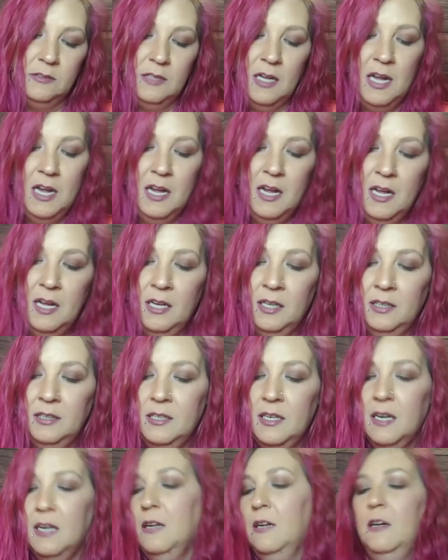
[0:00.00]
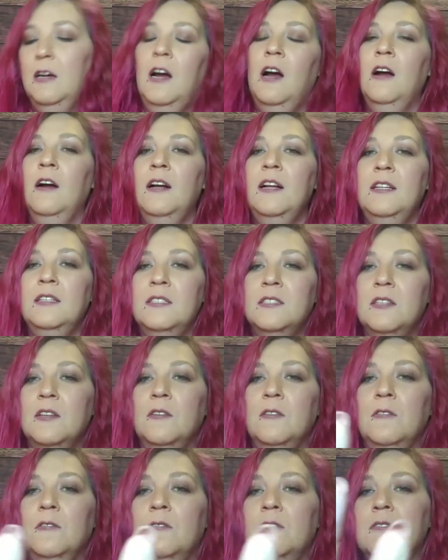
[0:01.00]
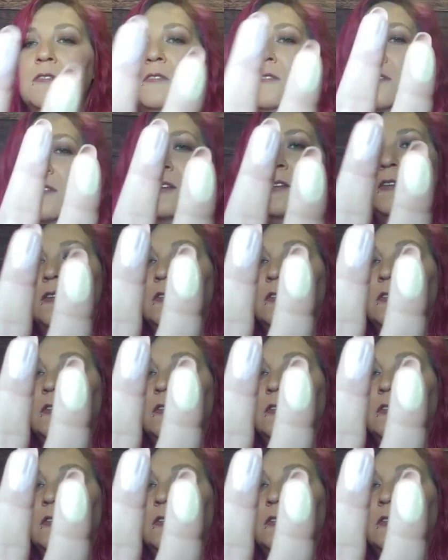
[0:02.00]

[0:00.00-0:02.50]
And alright, so the